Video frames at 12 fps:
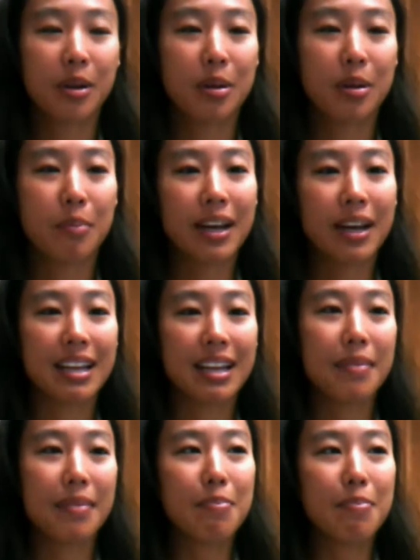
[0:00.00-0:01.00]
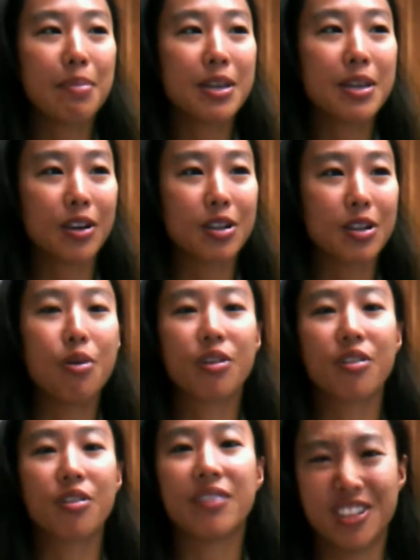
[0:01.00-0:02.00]
but it may be hard to
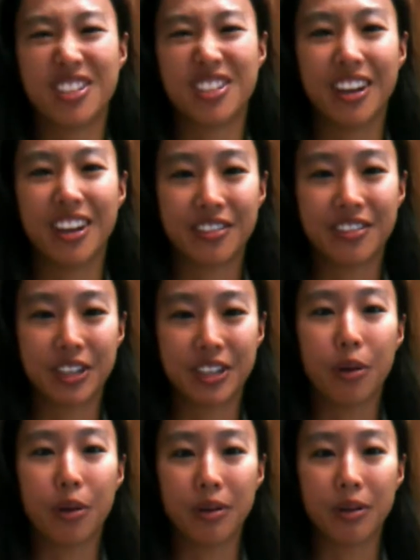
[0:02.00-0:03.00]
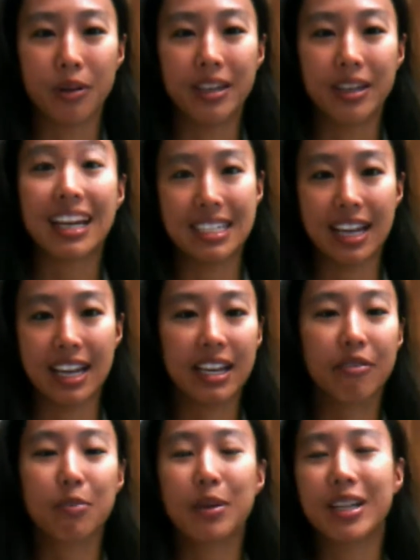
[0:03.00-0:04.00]
motivate yourself to go get it done.
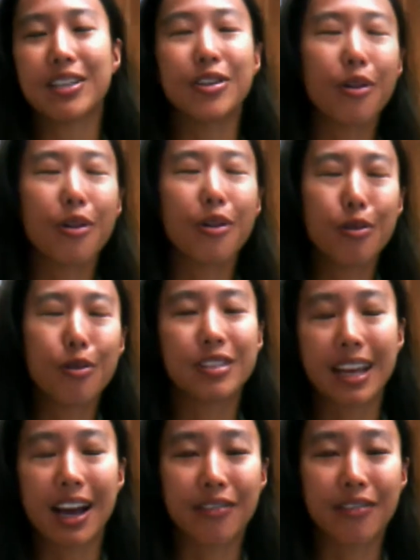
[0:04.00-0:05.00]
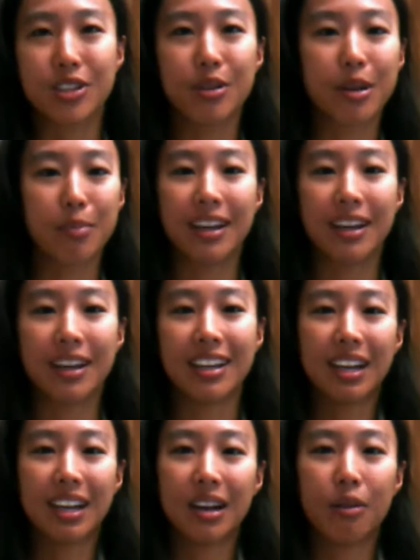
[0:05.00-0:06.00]
Everybody knows they have to do it, but
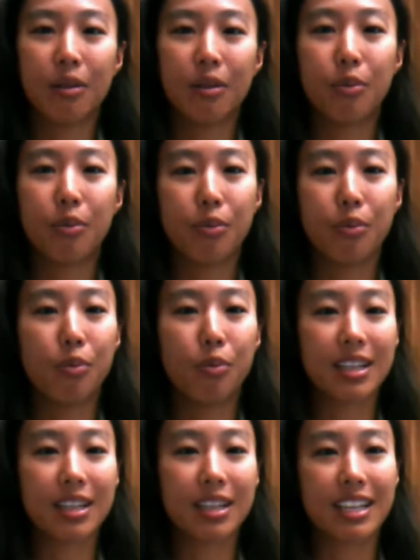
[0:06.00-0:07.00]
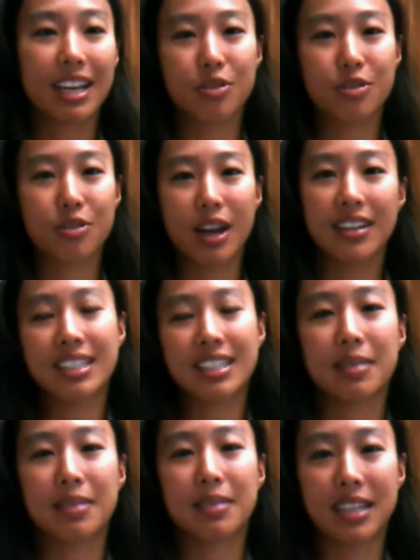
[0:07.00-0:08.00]
what is that driving
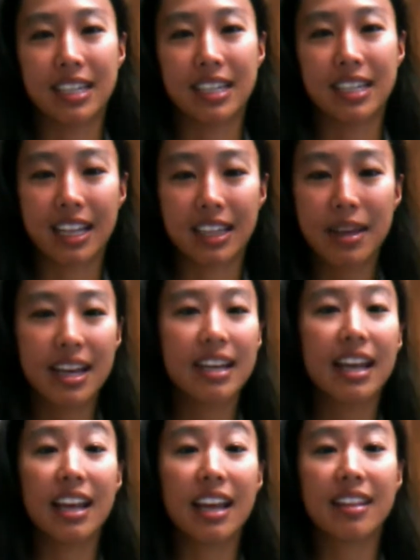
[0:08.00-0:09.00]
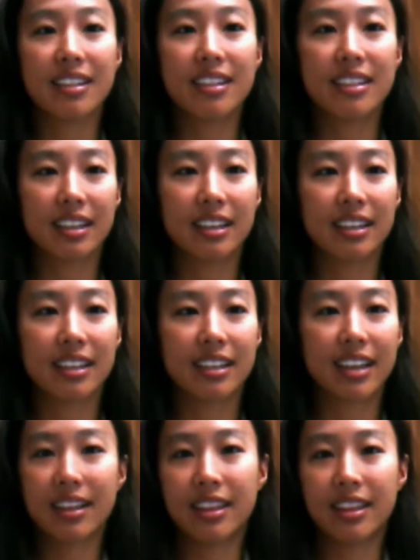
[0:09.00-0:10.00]
step to get them in and then to
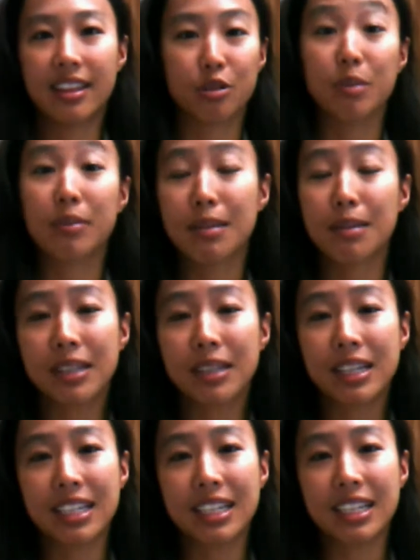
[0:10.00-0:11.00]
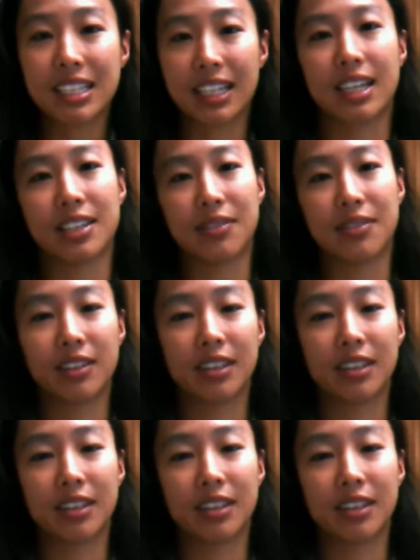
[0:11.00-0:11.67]
get their treatment completed successfully?